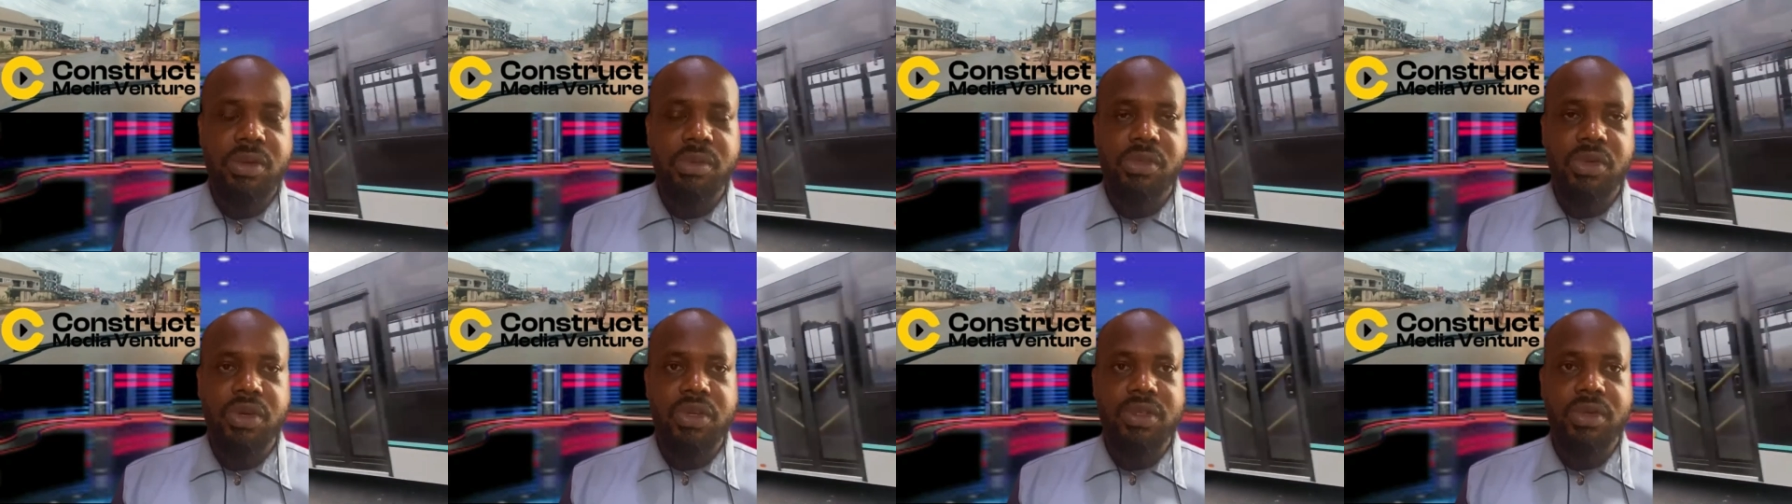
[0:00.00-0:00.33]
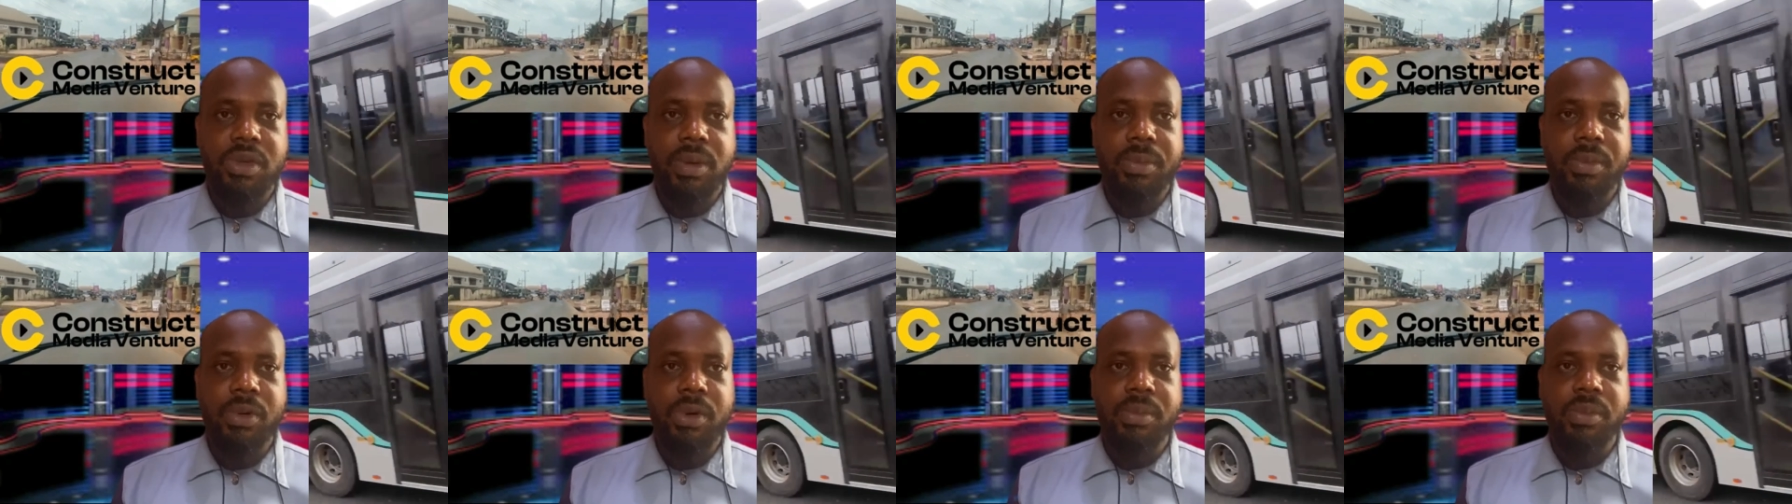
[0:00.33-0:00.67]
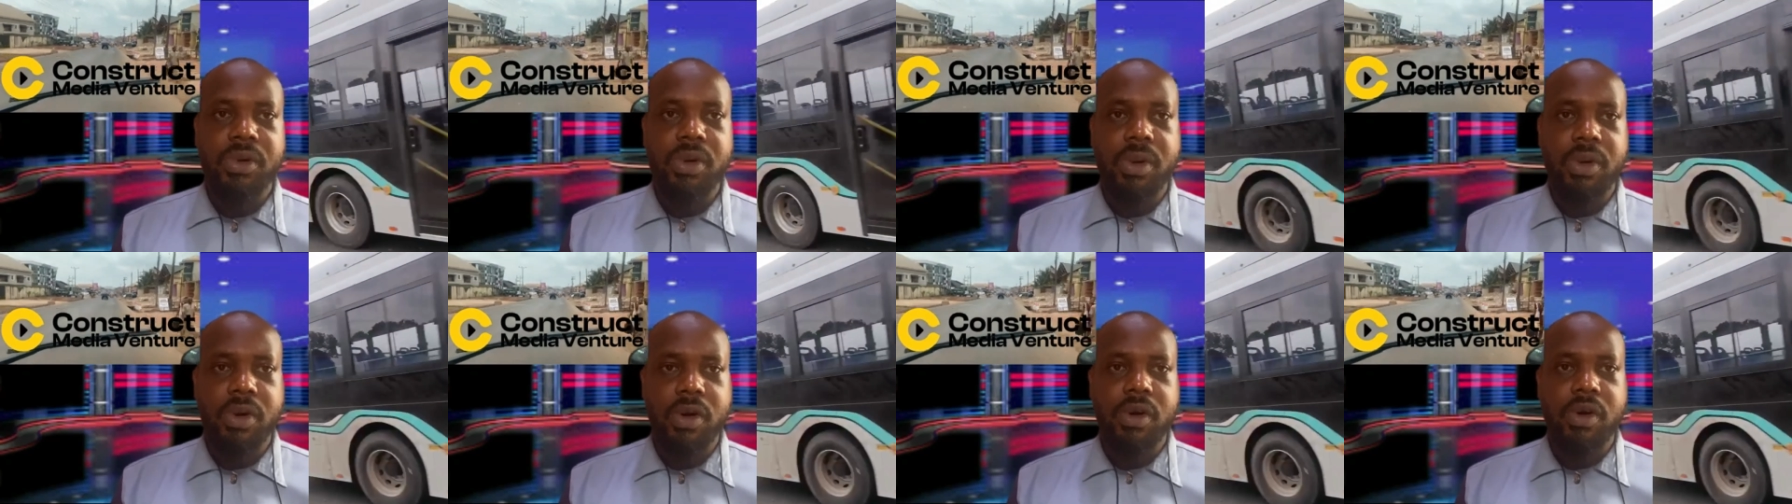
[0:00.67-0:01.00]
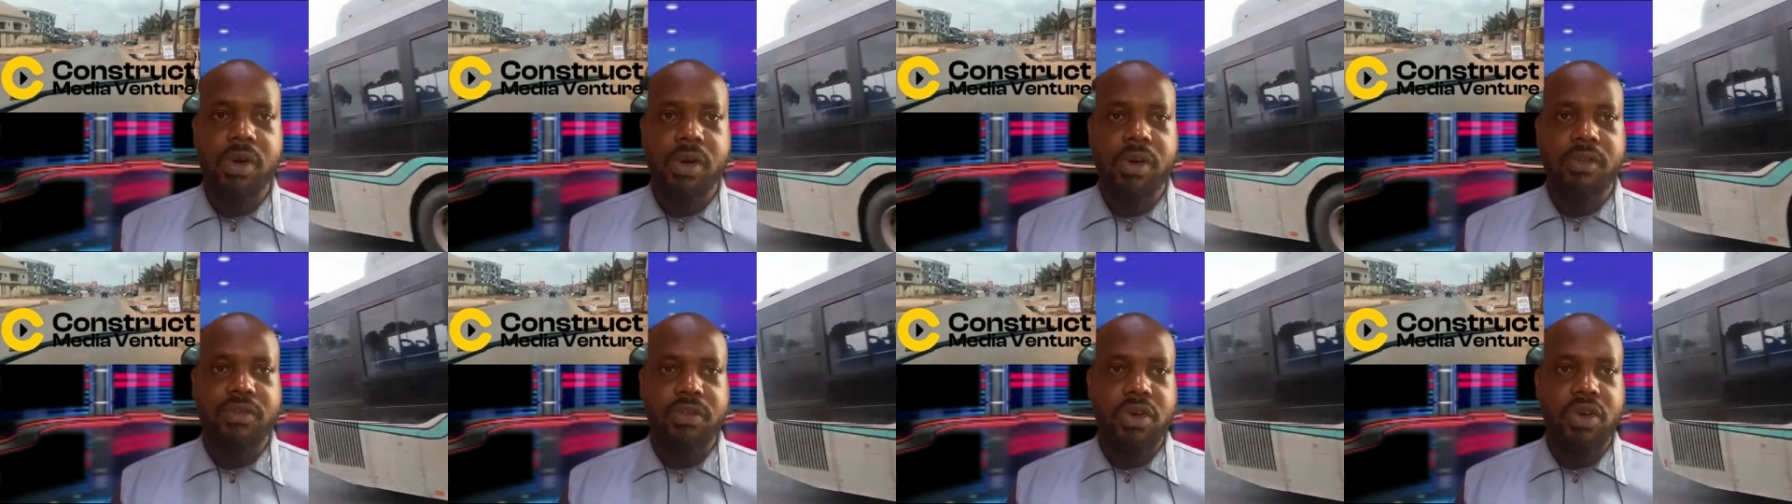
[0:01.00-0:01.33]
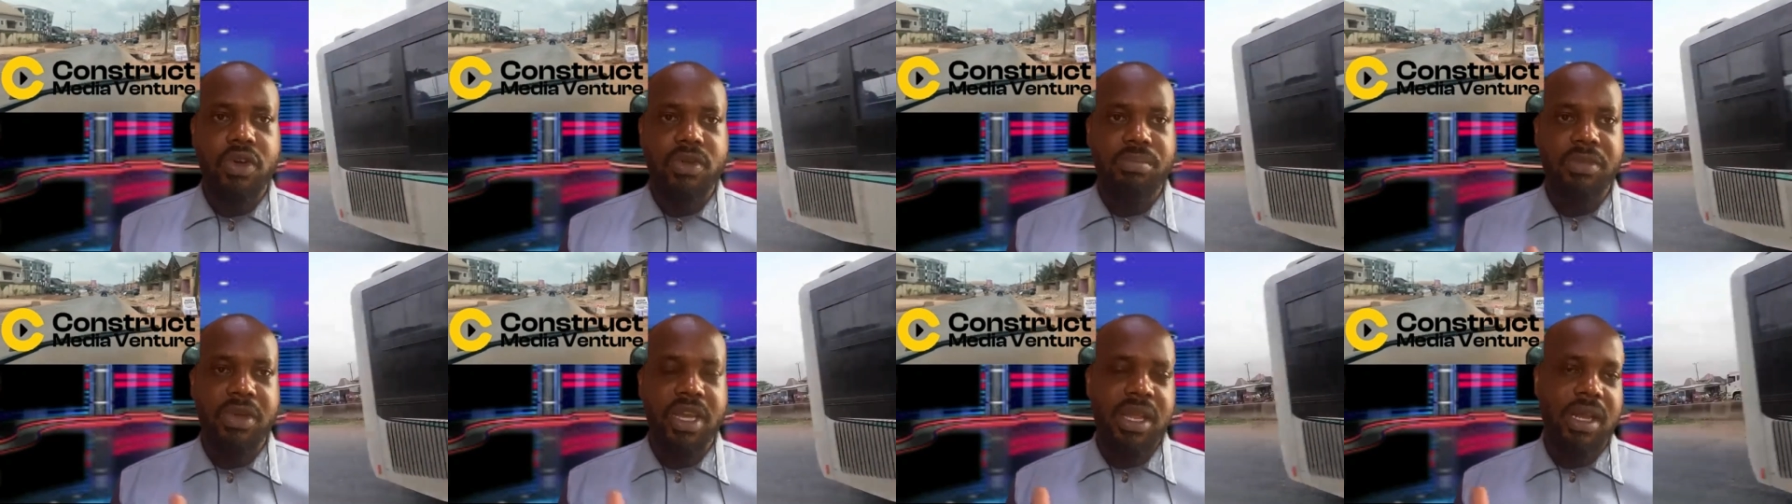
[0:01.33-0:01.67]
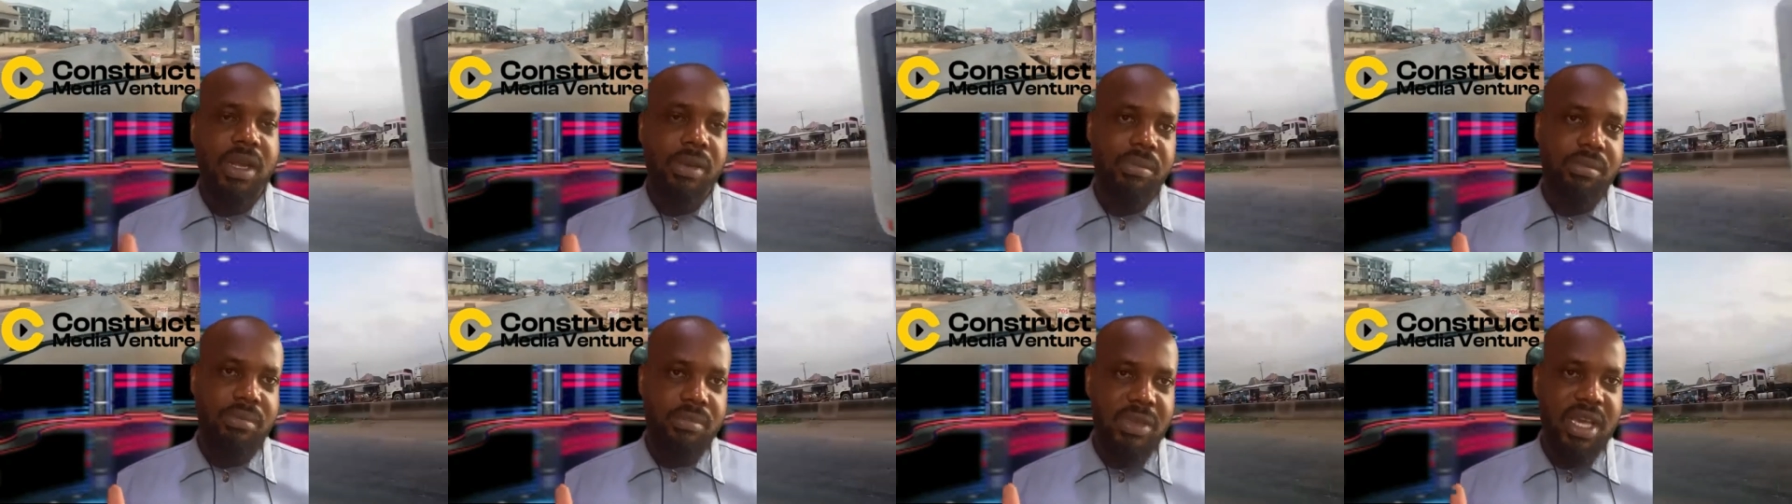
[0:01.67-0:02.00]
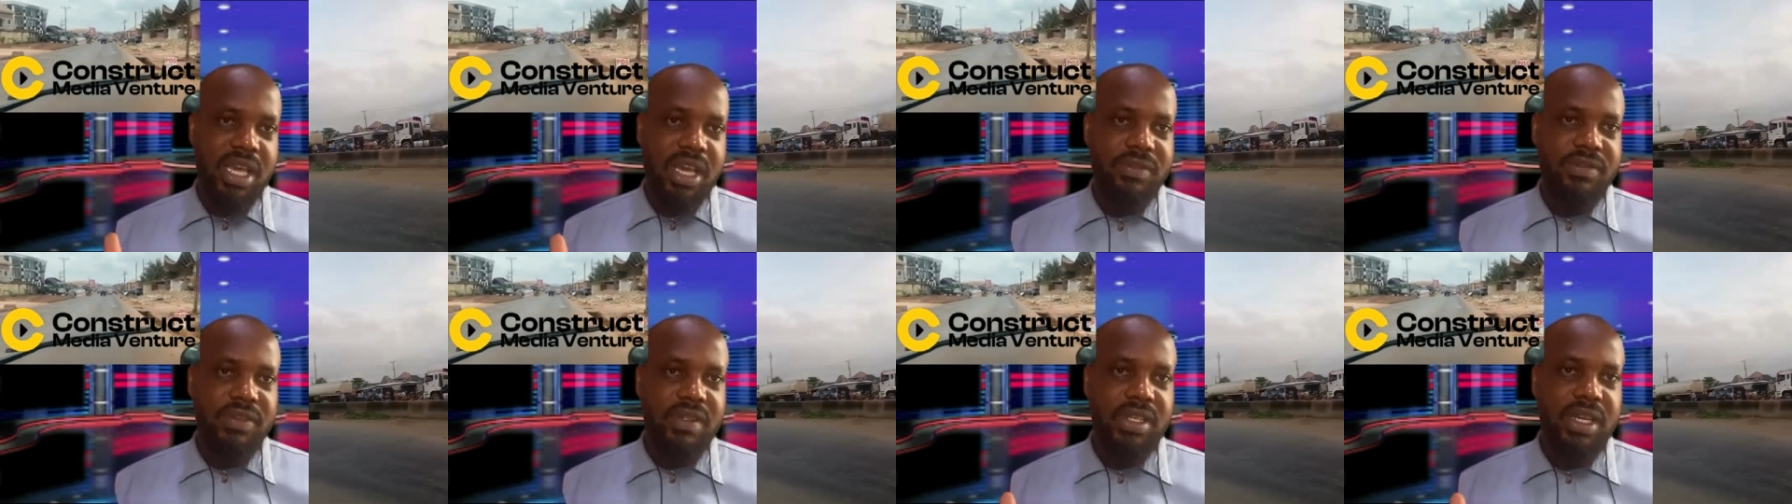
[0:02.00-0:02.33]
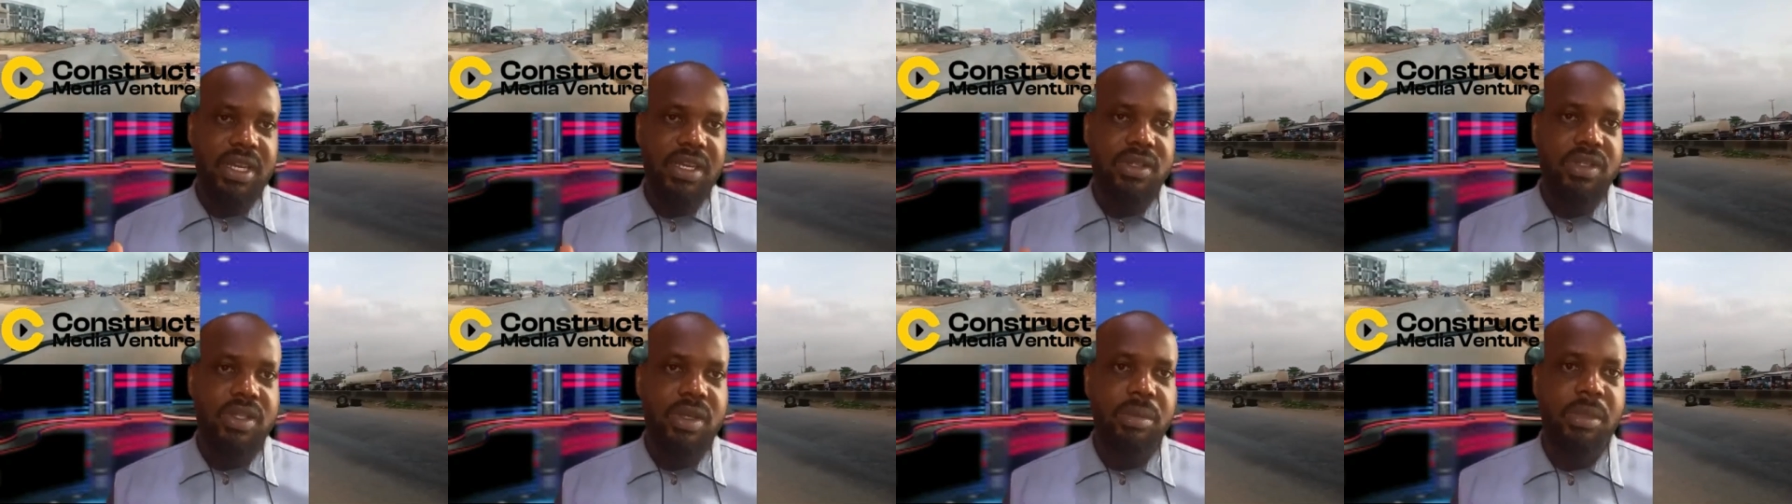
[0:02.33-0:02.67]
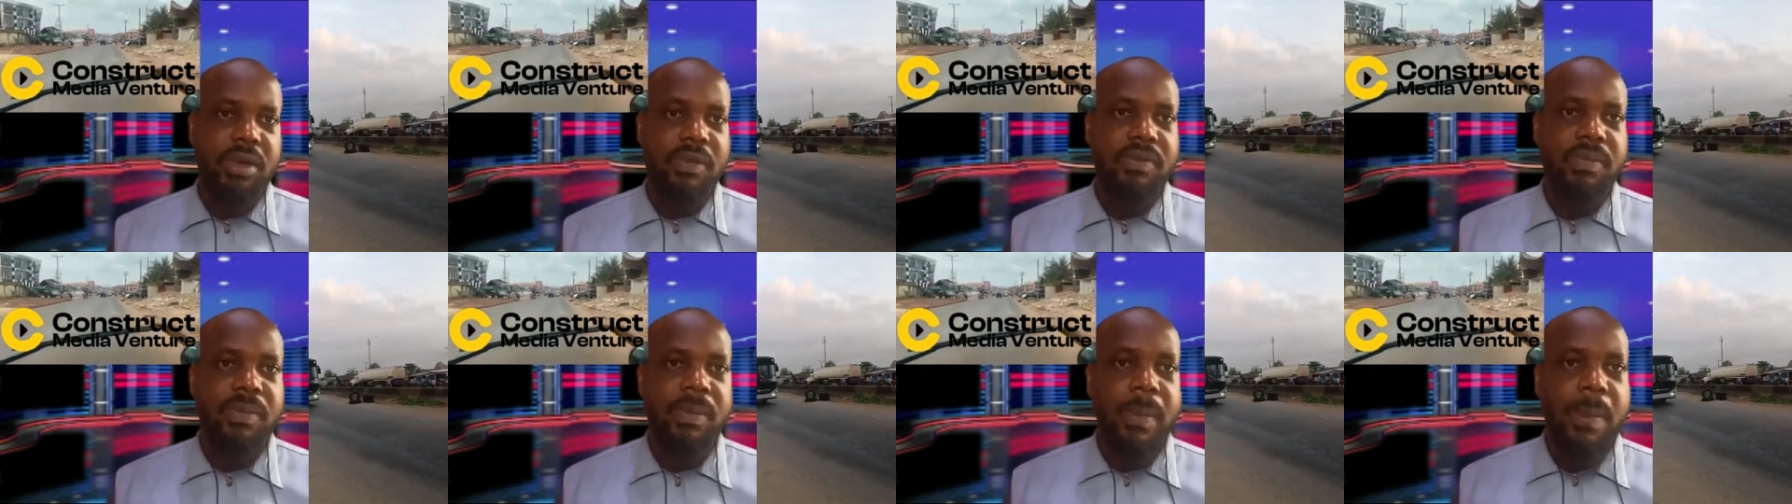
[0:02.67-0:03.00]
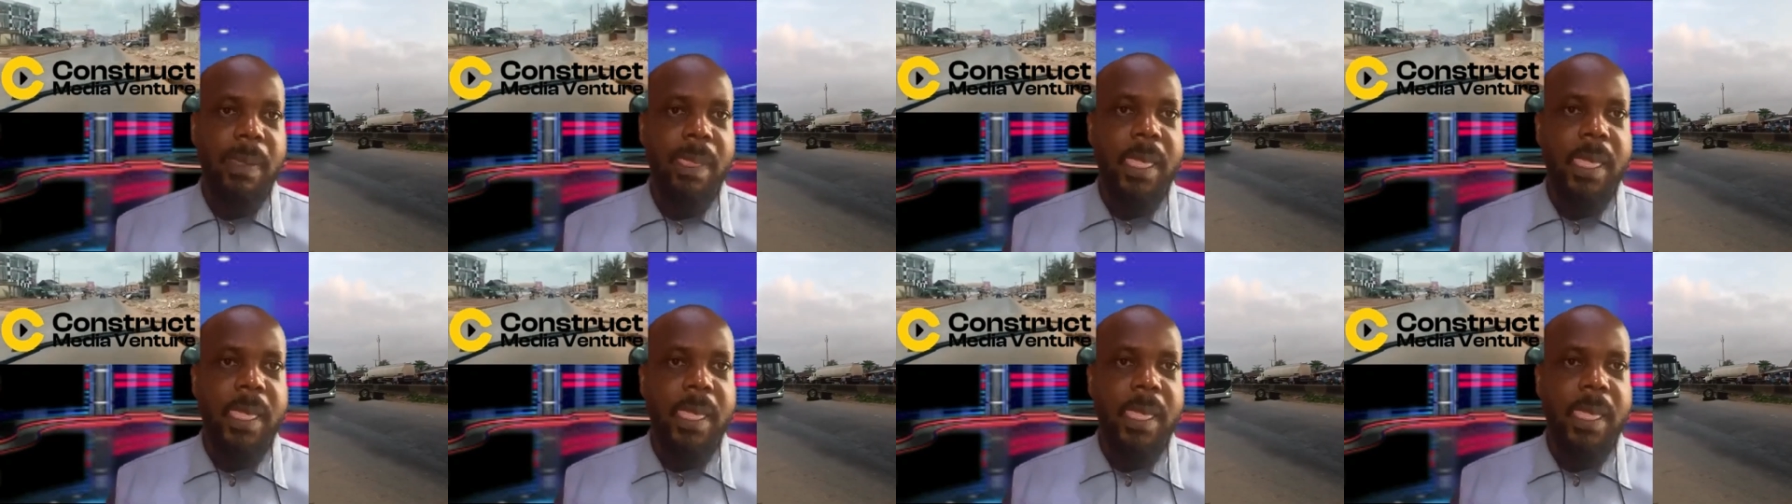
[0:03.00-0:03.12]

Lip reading: you must, of course, may have seen some of